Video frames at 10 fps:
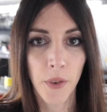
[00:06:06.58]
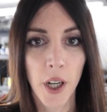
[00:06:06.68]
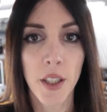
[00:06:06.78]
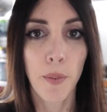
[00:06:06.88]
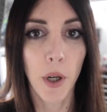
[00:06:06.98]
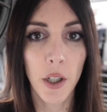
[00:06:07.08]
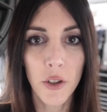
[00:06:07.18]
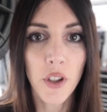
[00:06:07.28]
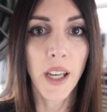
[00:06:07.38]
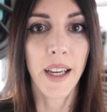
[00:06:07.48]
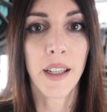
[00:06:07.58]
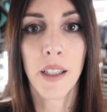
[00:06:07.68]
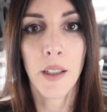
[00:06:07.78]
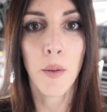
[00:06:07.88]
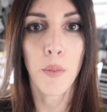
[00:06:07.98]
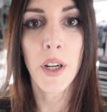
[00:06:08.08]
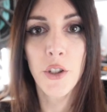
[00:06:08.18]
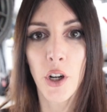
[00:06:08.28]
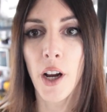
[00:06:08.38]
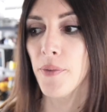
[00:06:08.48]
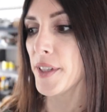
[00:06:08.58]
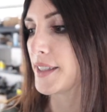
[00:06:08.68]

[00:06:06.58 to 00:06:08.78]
forgot to purge the pressure off the